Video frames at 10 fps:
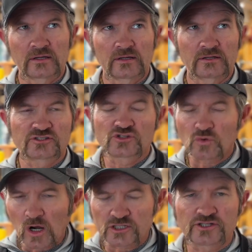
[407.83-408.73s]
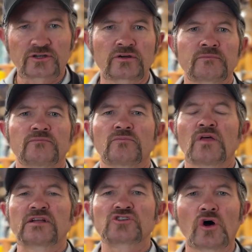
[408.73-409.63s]
structure,
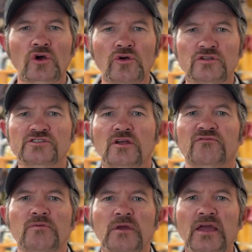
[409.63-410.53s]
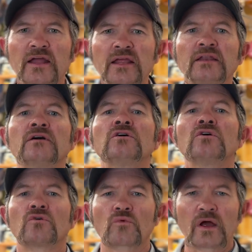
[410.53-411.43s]
that's all good stuff to be hitting
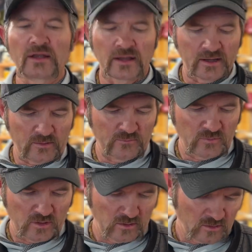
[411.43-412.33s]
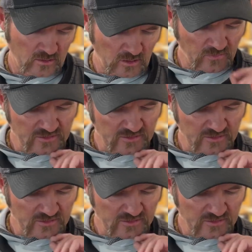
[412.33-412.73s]
right now on the